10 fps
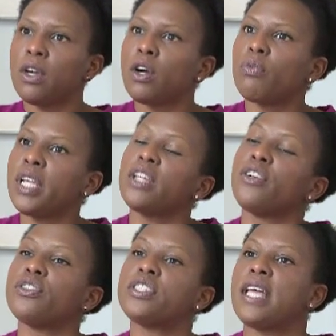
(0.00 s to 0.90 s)
a real
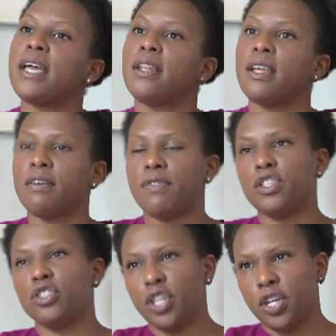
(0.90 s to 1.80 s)
understanding of the
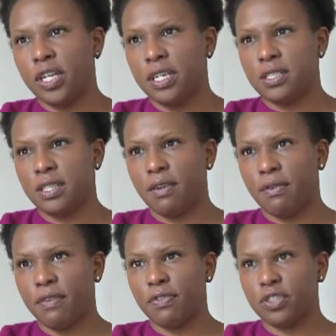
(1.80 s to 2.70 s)
journeys that
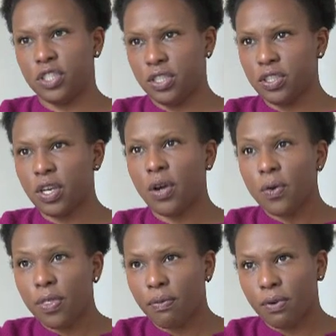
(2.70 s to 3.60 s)
refugees
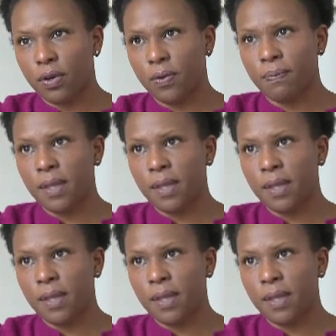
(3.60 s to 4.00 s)
go through.